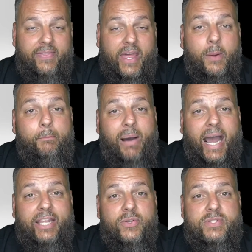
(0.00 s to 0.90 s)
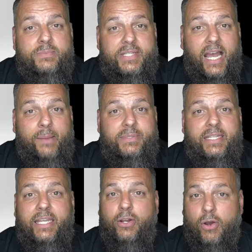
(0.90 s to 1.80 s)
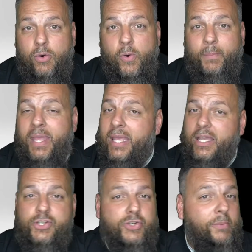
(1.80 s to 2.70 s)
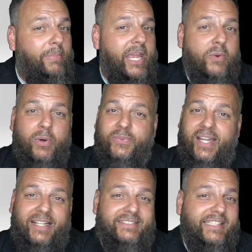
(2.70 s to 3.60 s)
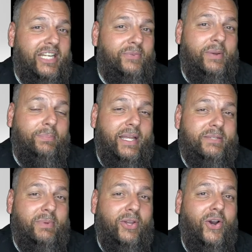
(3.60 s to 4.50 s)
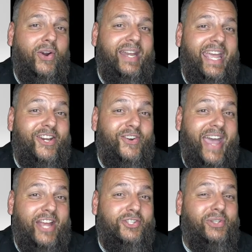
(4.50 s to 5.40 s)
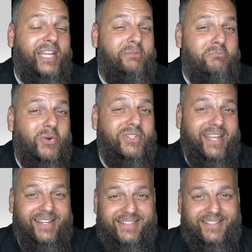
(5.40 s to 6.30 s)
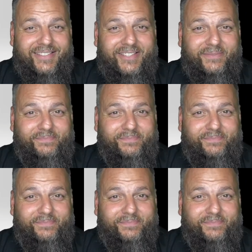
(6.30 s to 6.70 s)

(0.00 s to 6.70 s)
That'll buy you some time to get home because your bank will not send a replacement card internationally in most cases.